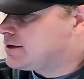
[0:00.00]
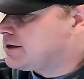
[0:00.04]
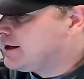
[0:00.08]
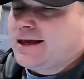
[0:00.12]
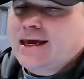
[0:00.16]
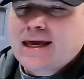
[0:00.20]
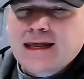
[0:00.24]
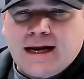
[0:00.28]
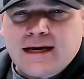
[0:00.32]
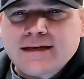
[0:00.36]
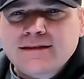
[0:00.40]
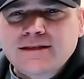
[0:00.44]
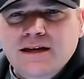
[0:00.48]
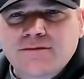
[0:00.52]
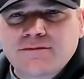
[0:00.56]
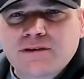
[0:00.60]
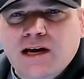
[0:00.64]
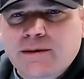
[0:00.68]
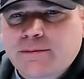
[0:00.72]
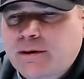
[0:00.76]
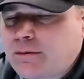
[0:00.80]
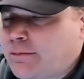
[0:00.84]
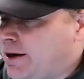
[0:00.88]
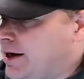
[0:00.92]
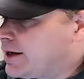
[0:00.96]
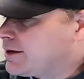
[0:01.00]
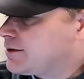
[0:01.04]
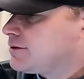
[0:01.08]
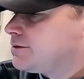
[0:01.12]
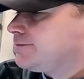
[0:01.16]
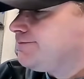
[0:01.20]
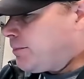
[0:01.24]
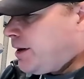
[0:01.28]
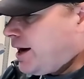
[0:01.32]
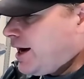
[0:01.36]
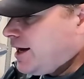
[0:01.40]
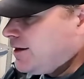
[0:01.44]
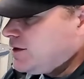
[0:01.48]
And again, I saved a couple bucks
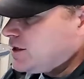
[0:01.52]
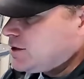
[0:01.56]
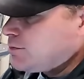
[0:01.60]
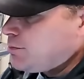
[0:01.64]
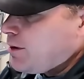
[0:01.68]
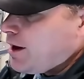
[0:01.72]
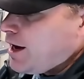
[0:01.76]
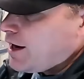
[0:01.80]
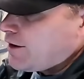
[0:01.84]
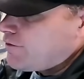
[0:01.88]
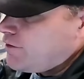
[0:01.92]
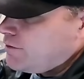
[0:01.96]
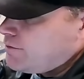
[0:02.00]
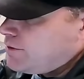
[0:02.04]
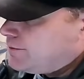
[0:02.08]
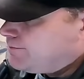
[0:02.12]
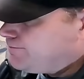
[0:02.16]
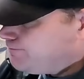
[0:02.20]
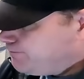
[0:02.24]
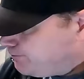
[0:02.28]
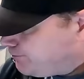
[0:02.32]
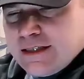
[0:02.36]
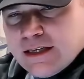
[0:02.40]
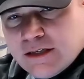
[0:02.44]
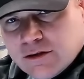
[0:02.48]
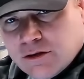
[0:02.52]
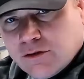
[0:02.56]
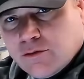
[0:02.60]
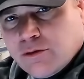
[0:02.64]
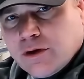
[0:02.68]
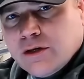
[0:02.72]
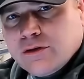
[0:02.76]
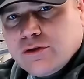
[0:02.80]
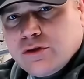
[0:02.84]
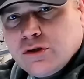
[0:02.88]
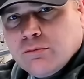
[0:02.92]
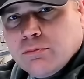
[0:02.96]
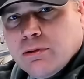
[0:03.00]
by buying this block from him. This is a
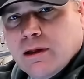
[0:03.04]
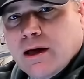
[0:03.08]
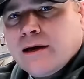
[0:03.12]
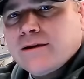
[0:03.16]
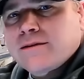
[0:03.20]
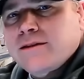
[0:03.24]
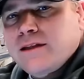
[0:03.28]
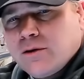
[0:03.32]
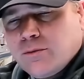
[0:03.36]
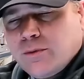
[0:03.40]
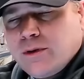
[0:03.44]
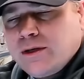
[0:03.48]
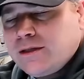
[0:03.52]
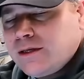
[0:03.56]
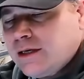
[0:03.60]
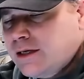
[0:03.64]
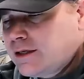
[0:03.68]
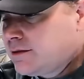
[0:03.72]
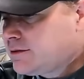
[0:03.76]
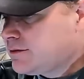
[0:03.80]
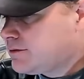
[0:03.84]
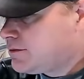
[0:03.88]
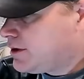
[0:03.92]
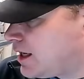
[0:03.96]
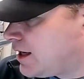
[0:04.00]
302 block that we did